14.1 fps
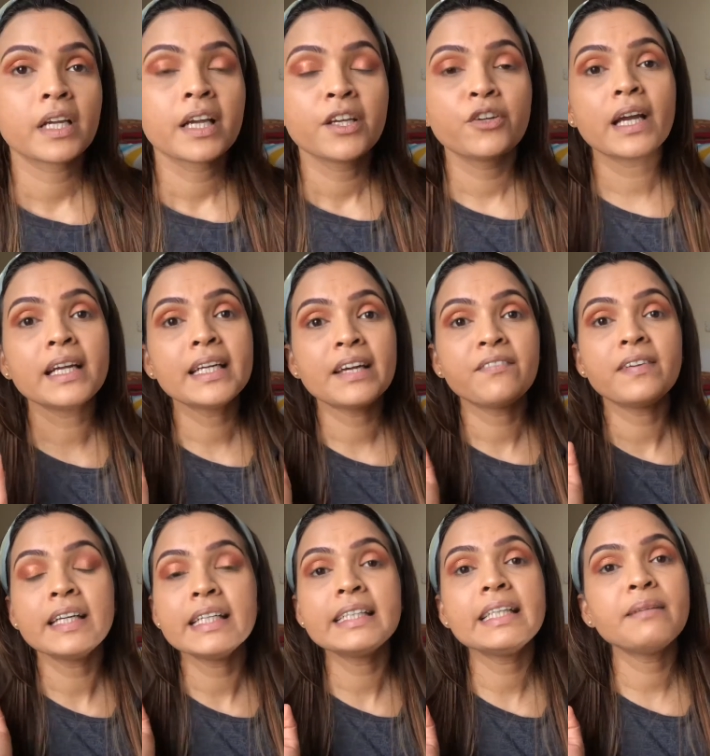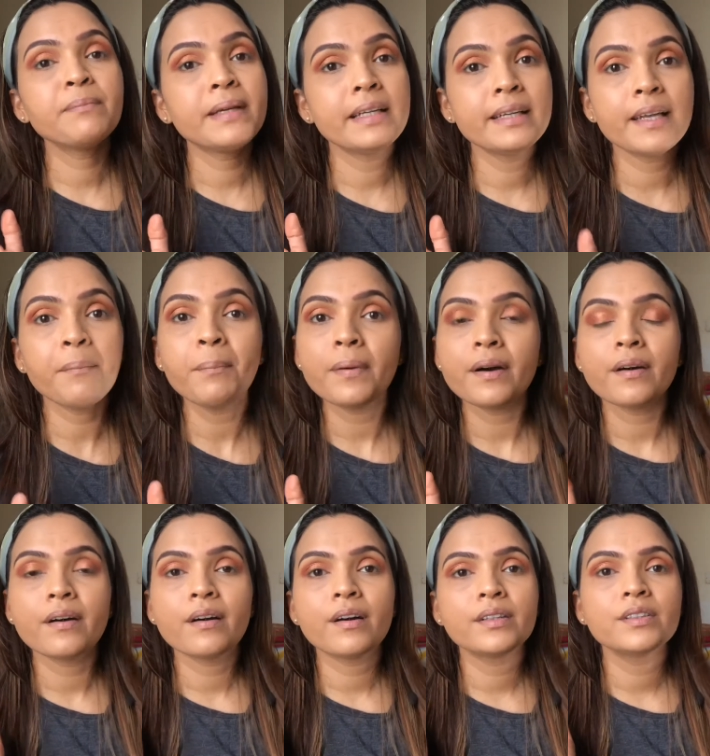you can definitely build up
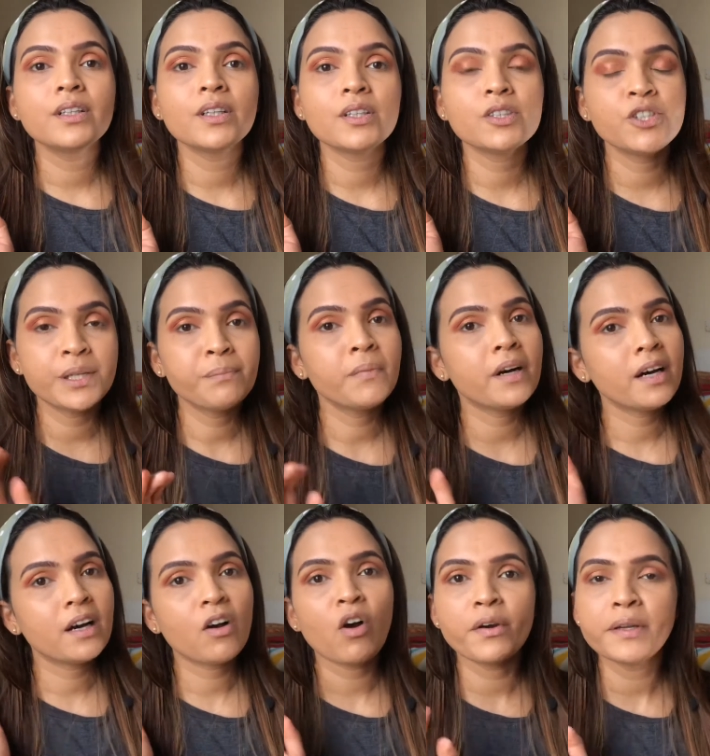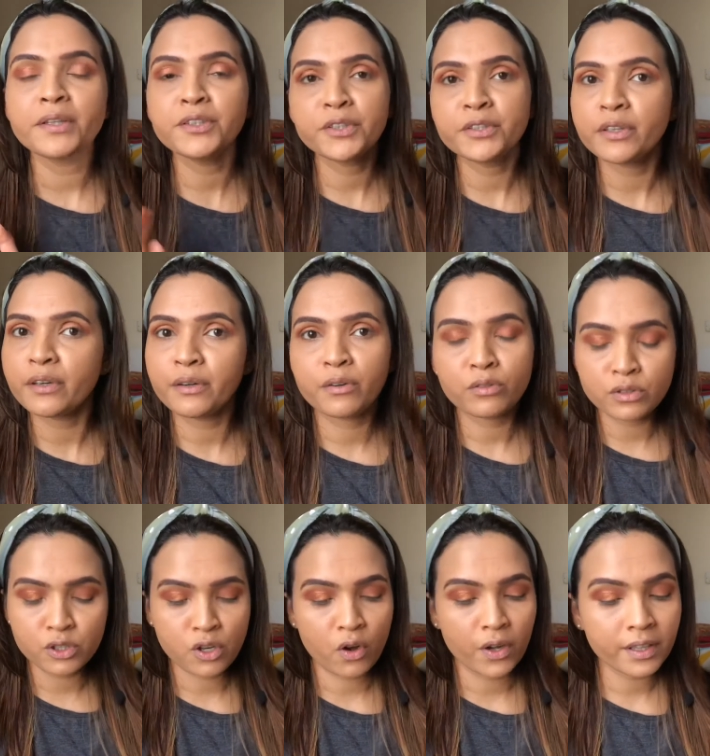uh, the shimmer according to your own
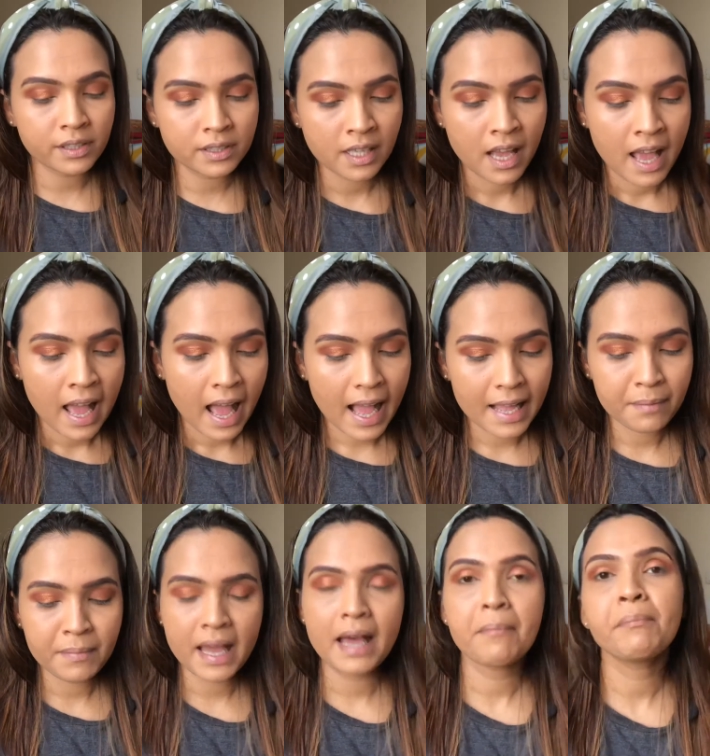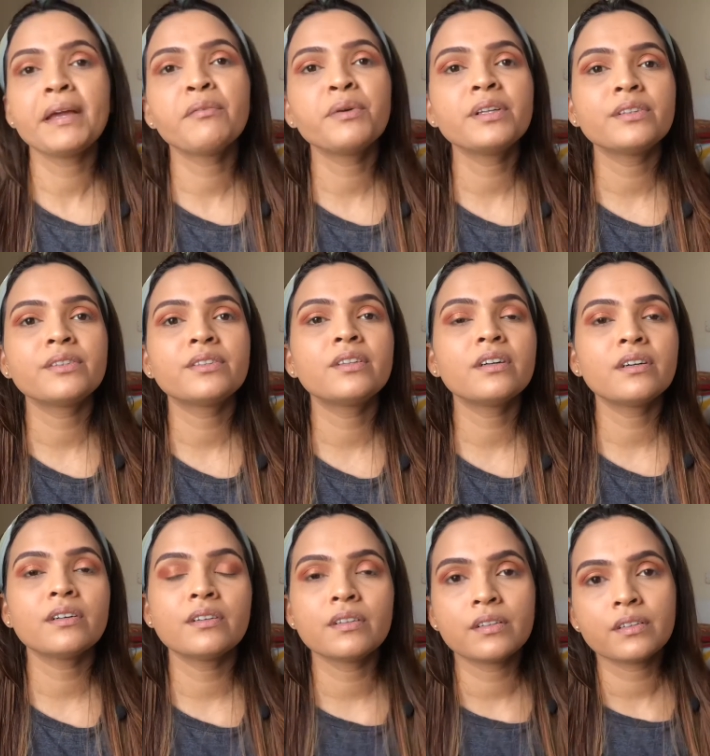choice i am happy with the
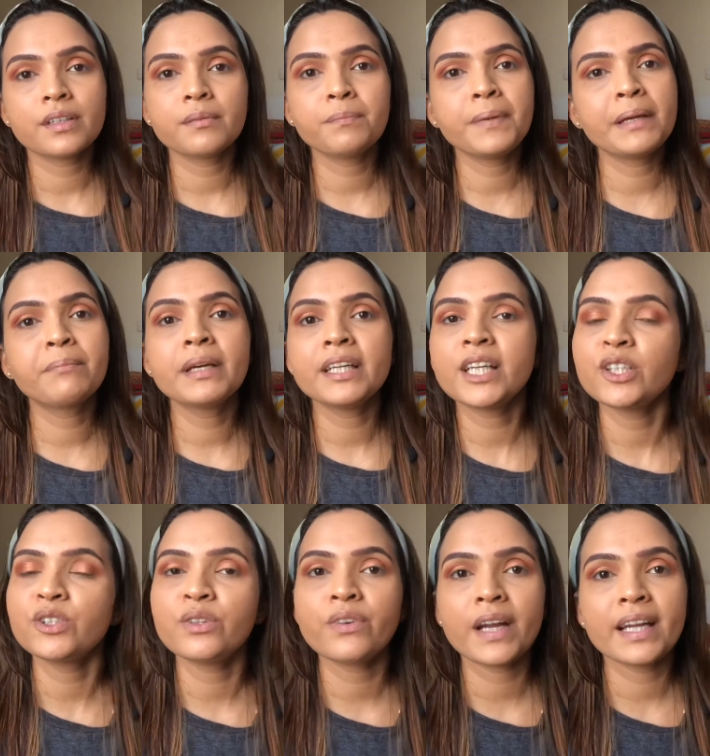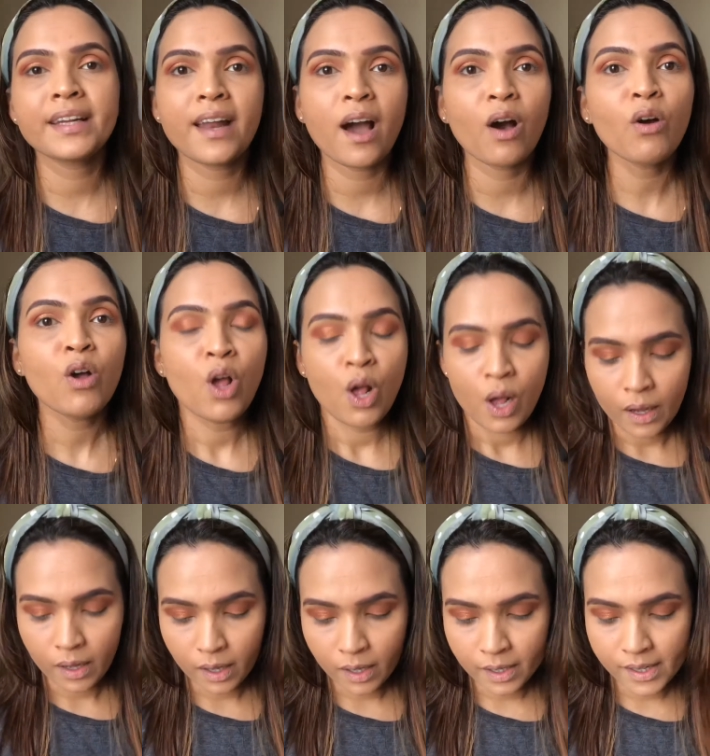pigmentation right now.
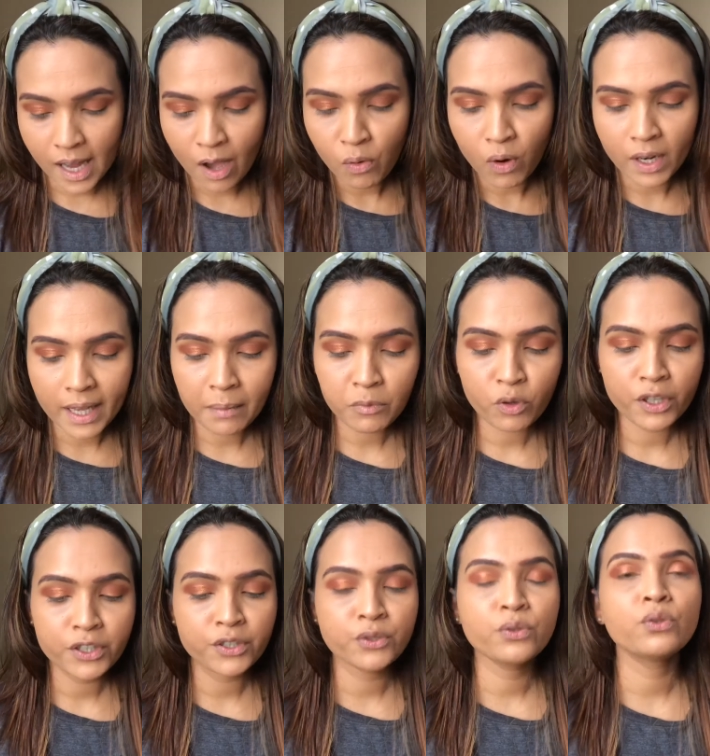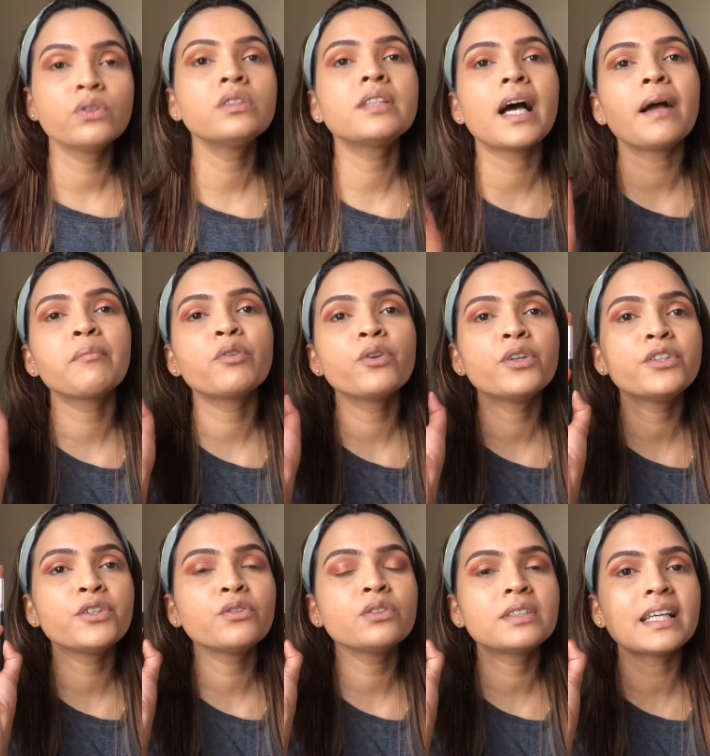Uh, now what I'm going to do is I'm going to
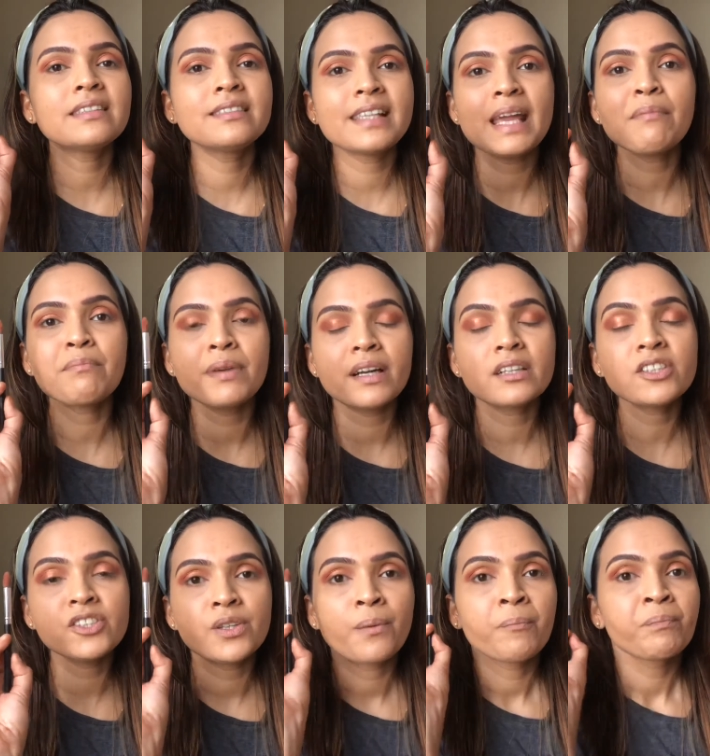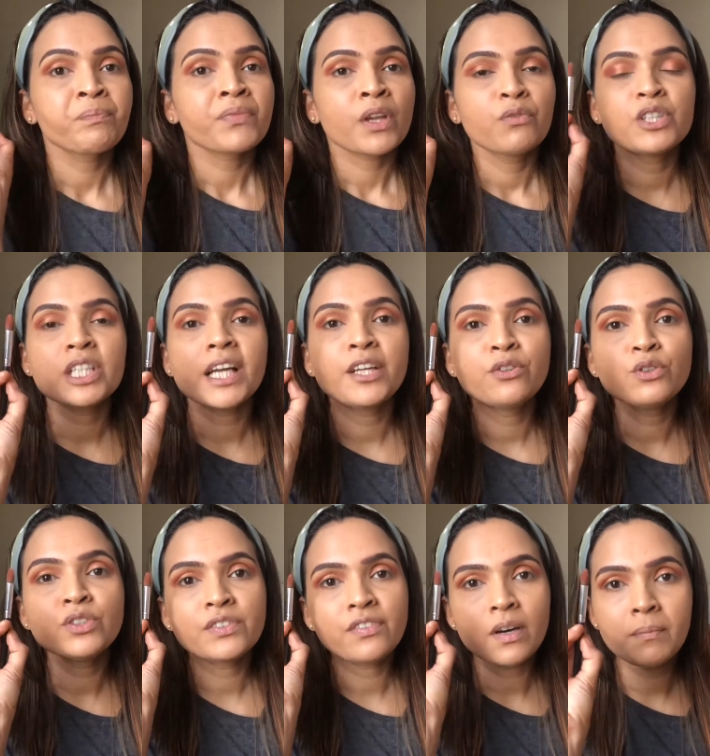use that same brush which I
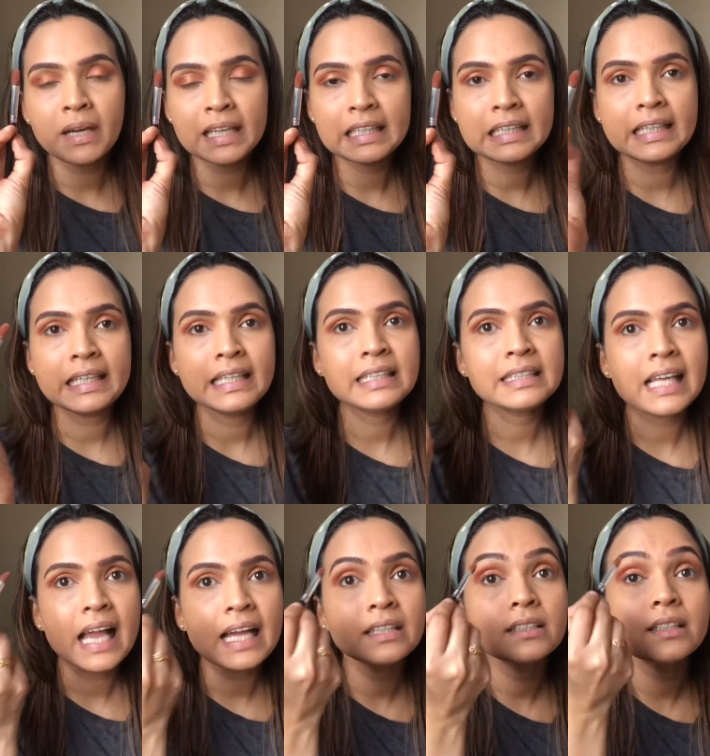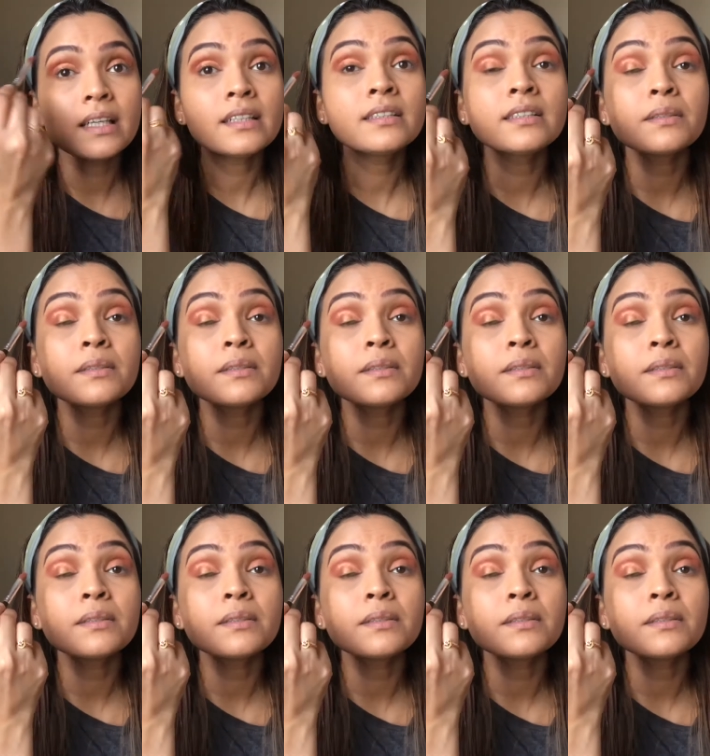used for my crease and just